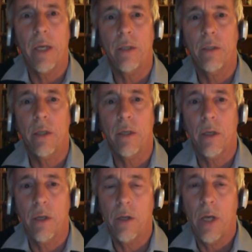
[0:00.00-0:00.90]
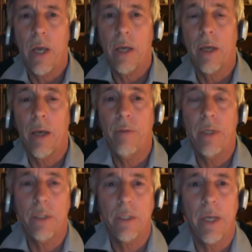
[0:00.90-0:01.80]
And now,
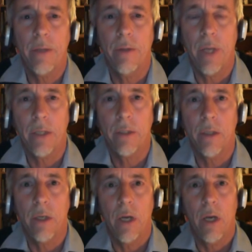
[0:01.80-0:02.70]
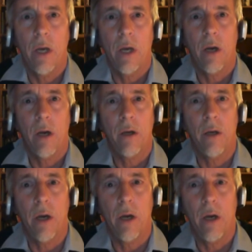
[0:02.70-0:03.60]
having said that,
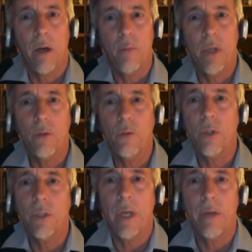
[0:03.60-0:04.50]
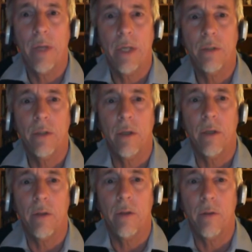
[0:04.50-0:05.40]
I must also say that
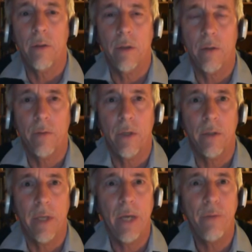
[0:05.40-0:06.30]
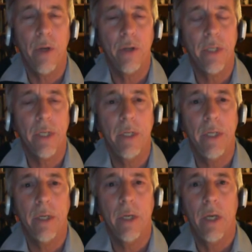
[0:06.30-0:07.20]
the airflow
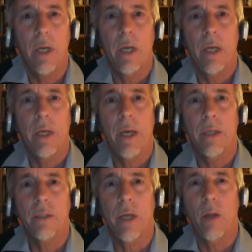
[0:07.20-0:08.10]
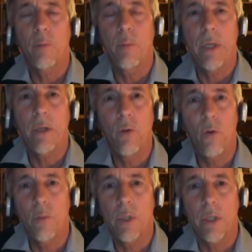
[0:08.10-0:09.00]
technique has helped me
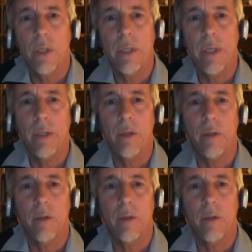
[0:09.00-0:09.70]
enormously in